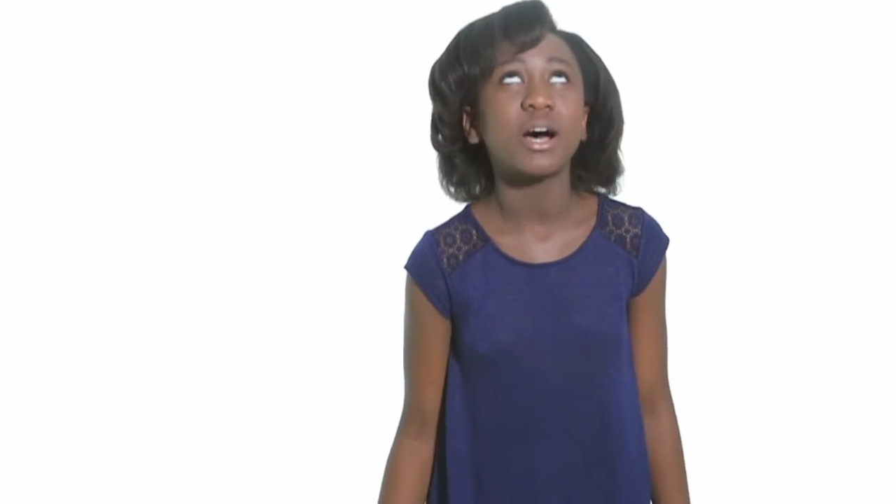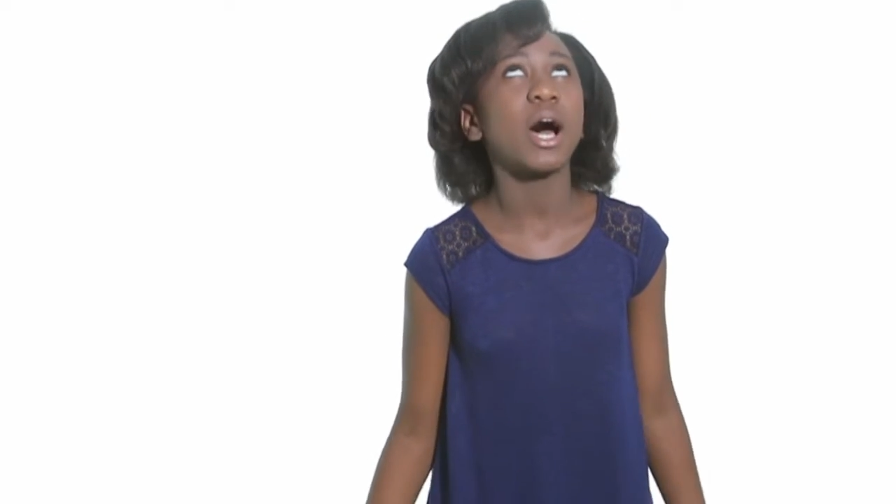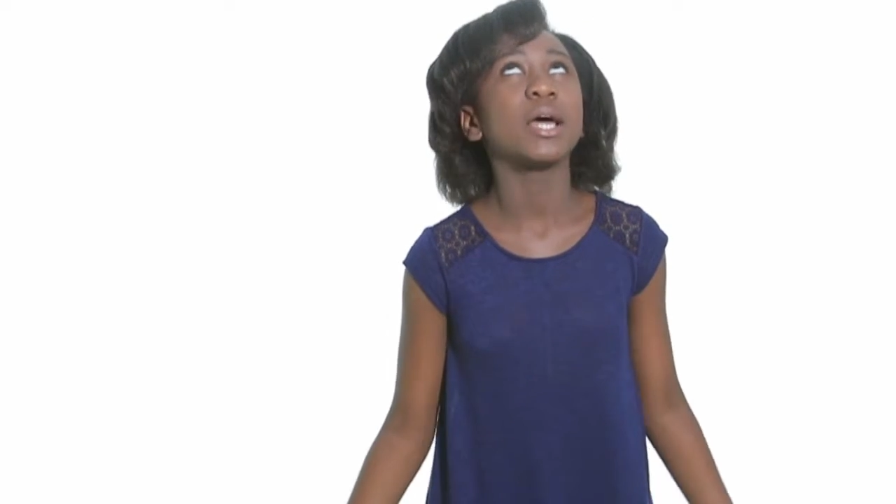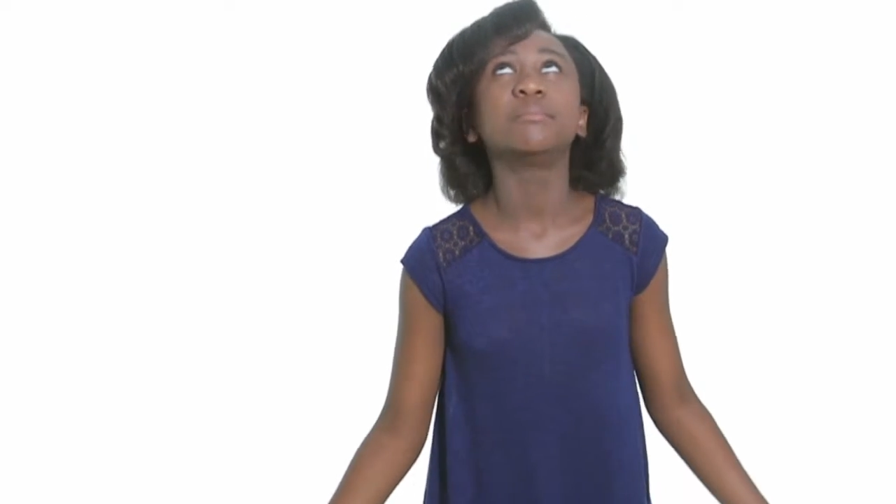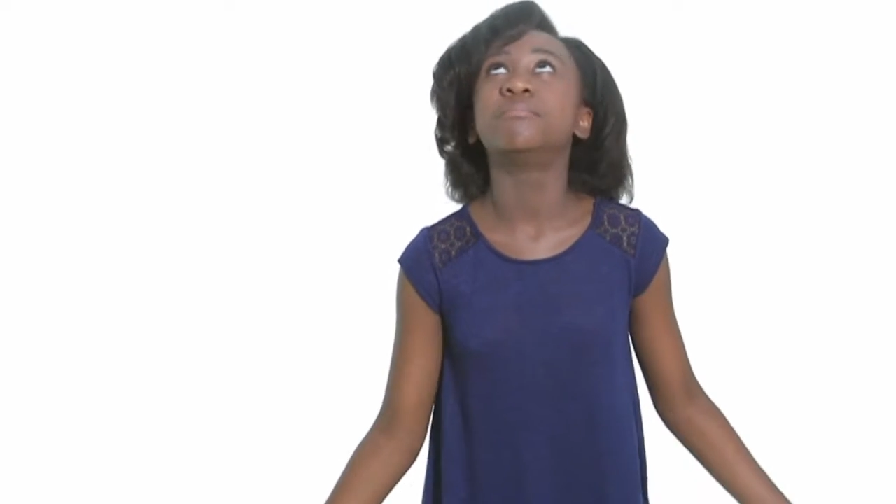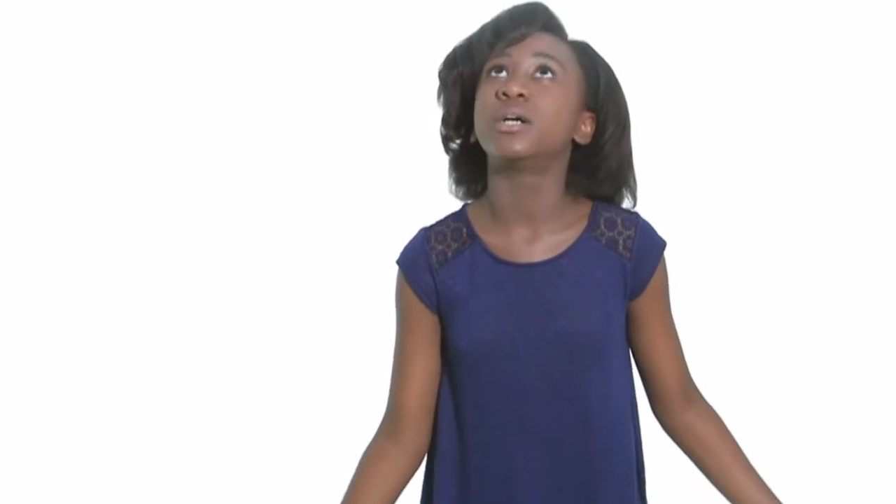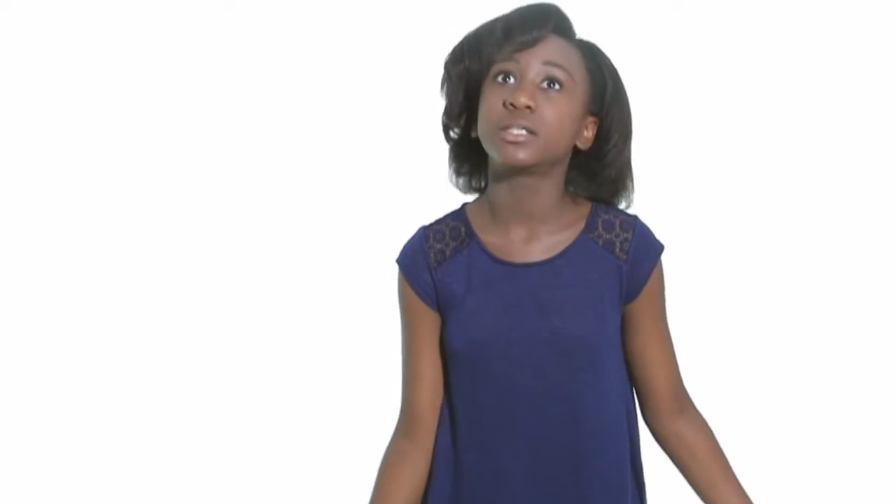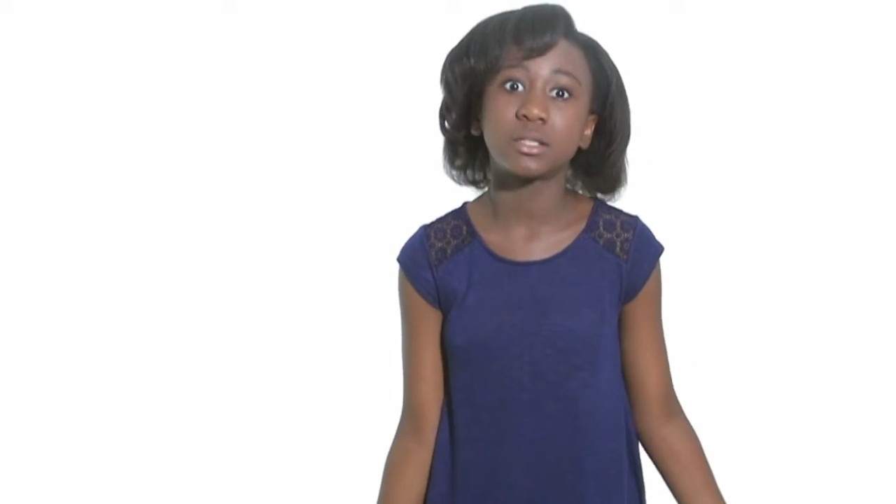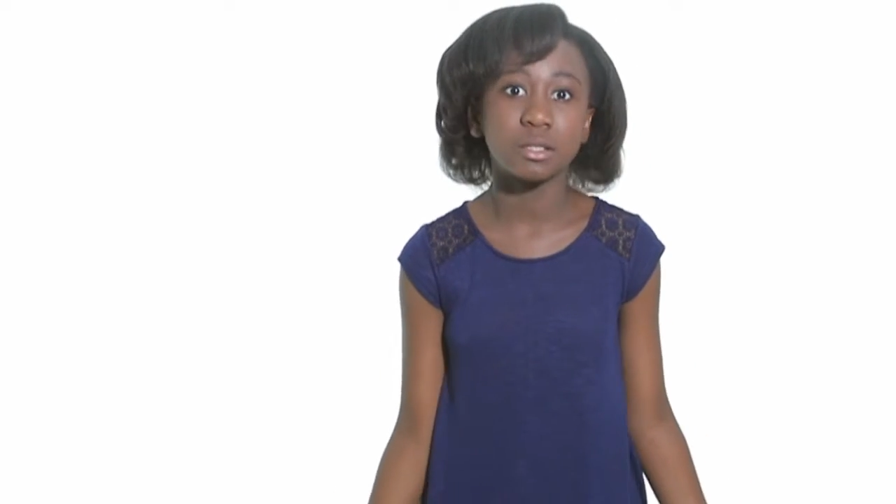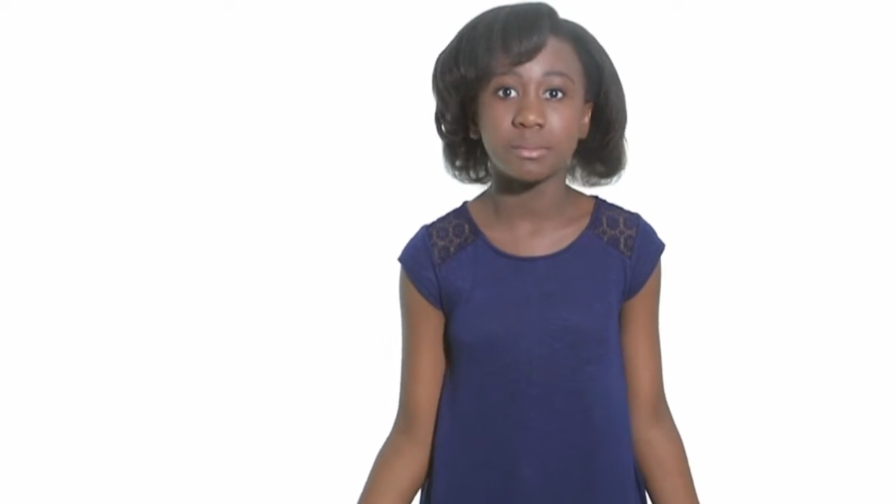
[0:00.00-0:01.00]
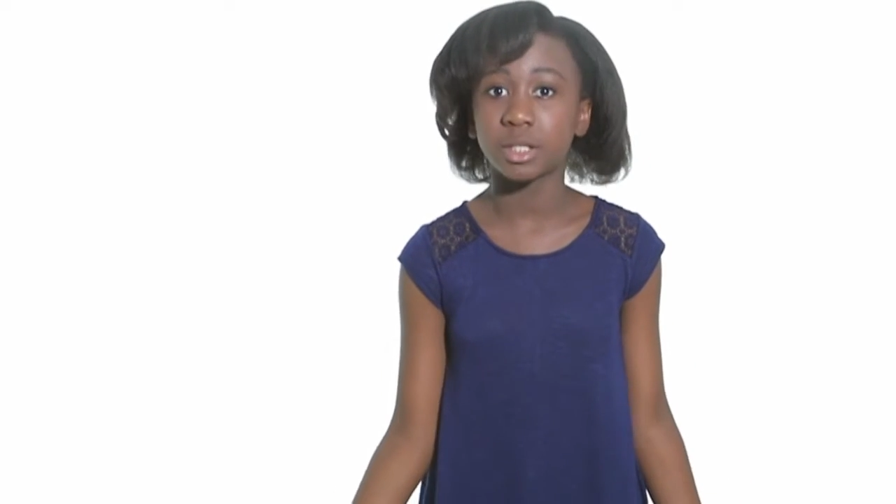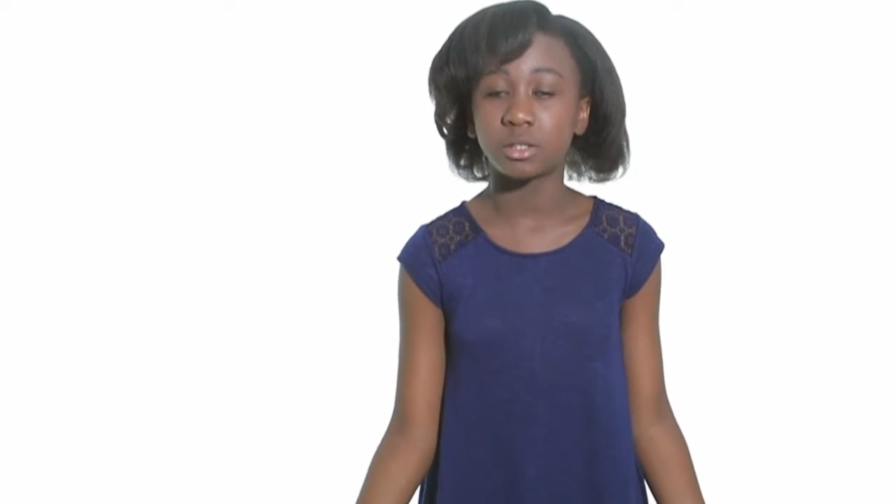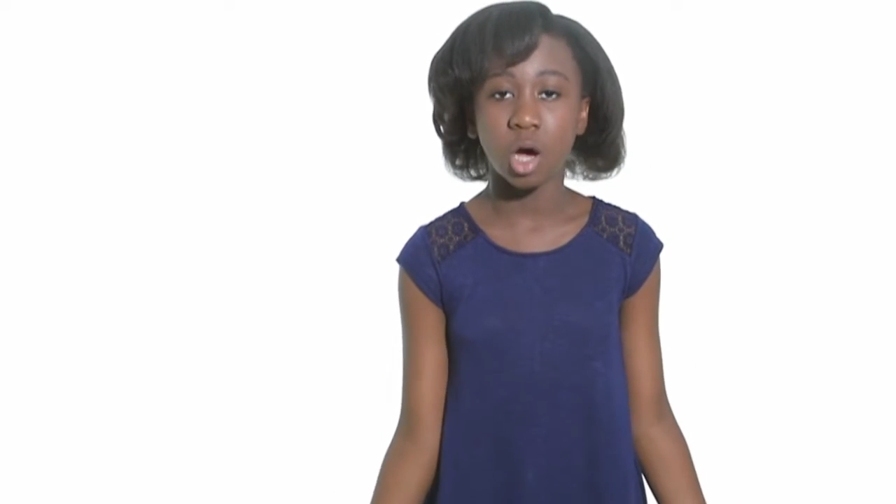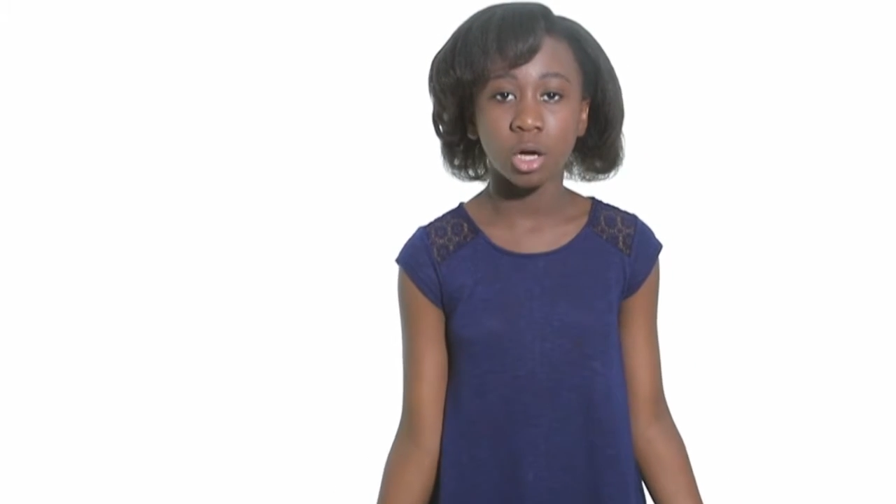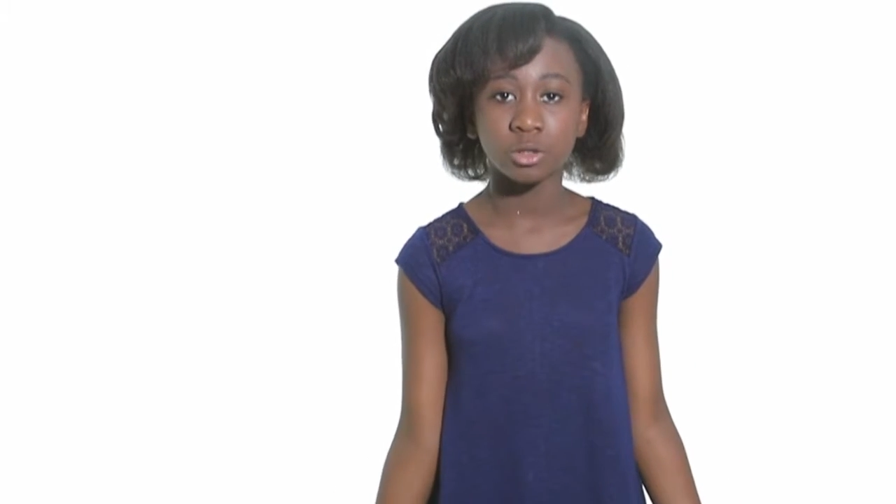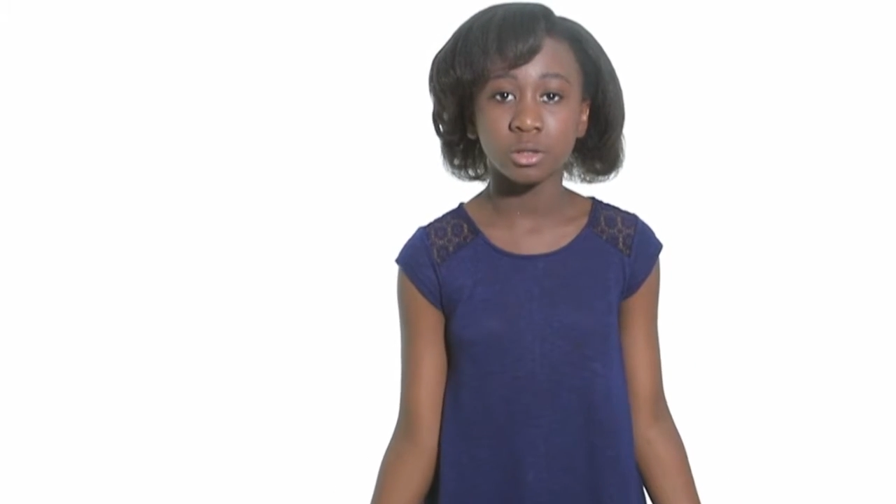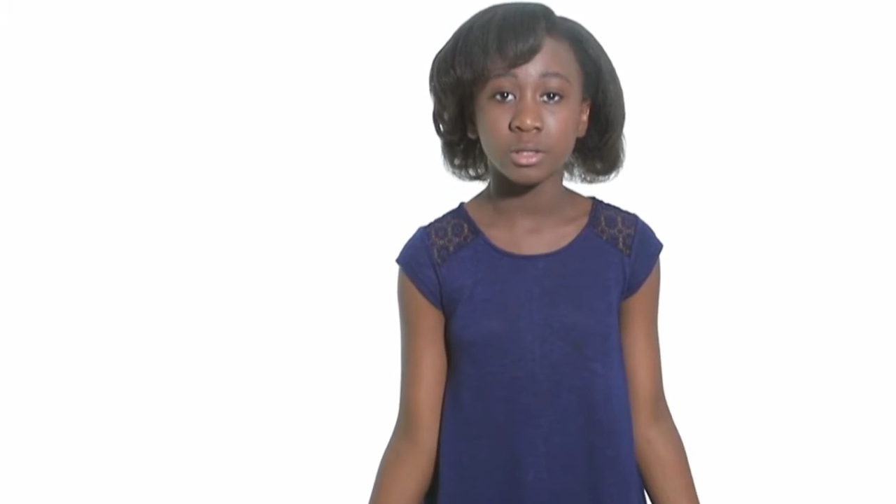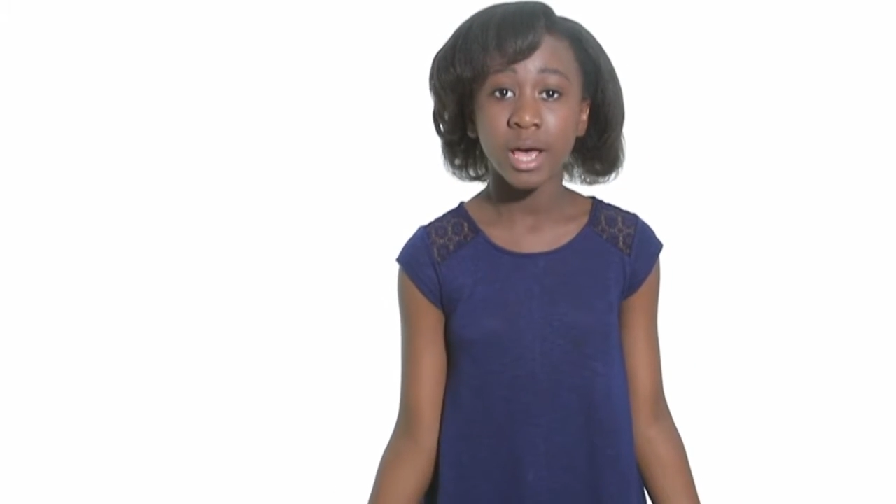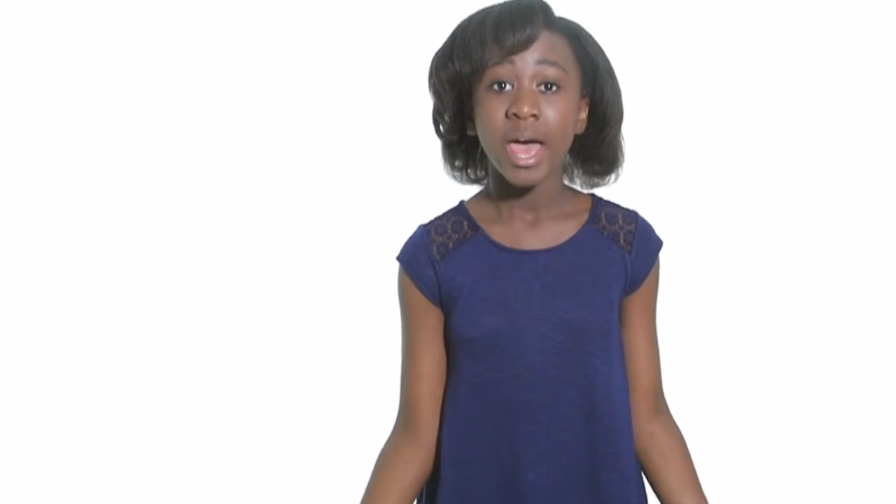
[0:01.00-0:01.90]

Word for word: I must to McDonald's.